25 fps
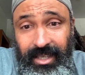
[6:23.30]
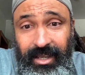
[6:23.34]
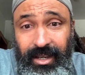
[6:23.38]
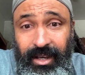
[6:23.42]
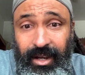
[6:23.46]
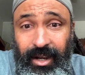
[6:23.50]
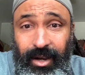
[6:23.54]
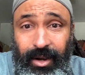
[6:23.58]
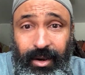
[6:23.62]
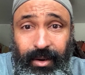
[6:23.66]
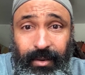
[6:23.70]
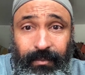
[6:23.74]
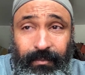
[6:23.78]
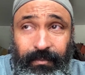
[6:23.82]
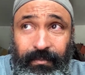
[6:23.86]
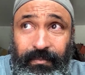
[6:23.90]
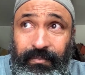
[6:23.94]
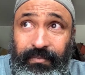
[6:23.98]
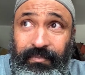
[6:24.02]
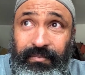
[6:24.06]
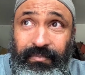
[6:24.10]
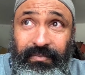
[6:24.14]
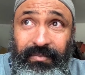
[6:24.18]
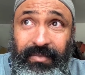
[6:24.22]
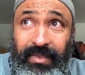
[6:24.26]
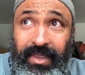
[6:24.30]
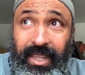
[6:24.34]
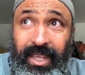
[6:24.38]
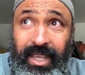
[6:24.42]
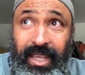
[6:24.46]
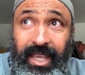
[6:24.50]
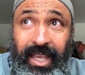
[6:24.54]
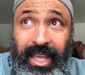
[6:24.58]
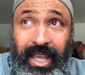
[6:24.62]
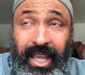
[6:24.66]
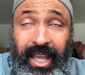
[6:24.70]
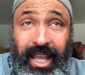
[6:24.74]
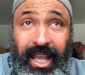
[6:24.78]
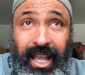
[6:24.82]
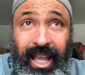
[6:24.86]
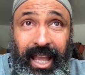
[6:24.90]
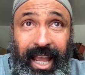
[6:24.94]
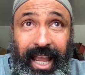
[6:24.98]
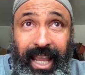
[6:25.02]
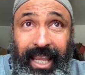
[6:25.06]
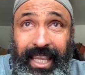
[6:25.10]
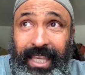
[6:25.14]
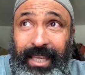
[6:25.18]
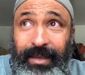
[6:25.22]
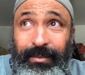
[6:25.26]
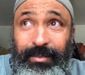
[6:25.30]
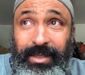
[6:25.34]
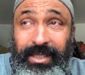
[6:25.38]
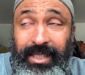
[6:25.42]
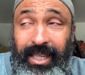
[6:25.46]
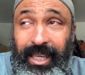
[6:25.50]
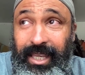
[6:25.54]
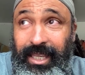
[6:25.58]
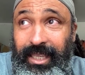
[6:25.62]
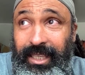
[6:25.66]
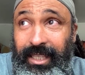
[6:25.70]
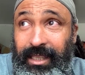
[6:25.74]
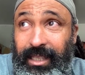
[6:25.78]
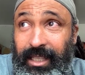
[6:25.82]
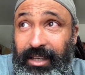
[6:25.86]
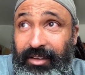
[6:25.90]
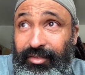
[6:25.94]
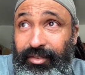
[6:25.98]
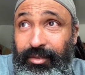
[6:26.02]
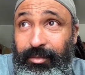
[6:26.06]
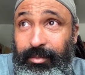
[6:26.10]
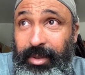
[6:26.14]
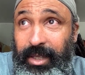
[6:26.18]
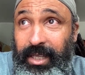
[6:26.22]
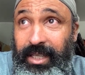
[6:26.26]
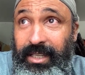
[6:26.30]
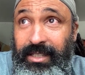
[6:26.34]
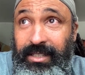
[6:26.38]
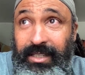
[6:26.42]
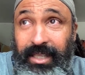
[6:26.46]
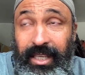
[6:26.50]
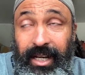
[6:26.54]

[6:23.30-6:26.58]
I keep saying love and peace,